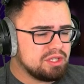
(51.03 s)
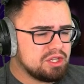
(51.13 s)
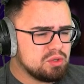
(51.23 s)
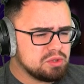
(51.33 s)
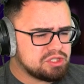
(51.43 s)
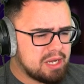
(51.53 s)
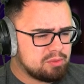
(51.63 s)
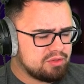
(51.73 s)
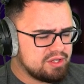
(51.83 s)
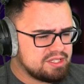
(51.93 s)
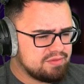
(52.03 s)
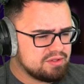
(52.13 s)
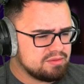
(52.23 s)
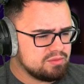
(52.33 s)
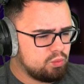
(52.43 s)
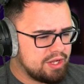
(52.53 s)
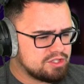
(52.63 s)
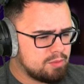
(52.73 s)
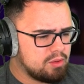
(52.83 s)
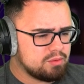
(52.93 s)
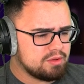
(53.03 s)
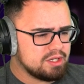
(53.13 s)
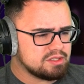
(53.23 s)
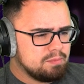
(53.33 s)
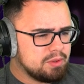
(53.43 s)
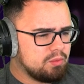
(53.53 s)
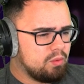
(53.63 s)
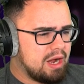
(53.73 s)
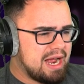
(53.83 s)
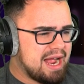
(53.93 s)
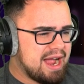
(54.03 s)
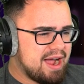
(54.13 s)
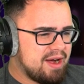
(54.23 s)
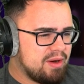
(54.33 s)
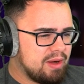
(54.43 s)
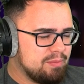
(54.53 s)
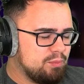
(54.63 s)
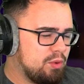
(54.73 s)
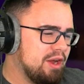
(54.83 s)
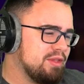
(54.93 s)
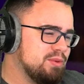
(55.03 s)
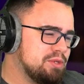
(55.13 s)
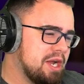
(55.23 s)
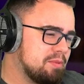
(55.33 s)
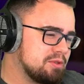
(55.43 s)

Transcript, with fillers: the newest chapter I think is even way smaller than this. But wow, I'm probably the new chapter is